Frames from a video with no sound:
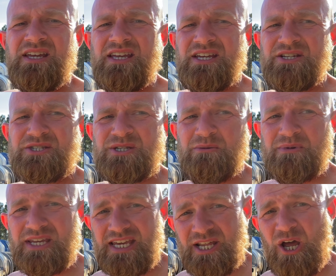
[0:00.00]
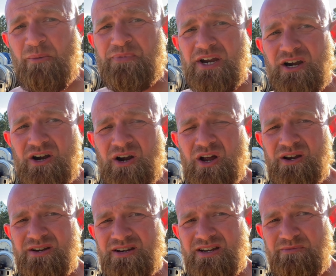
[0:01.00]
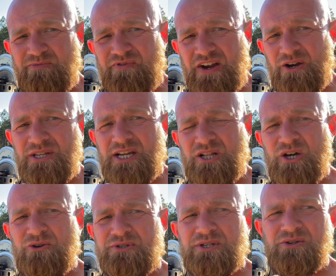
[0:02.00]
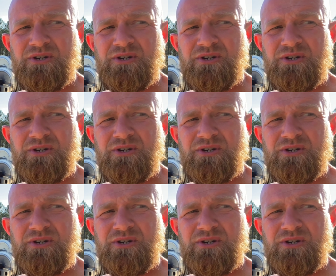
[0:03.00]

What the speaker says: is to get up there fairly close to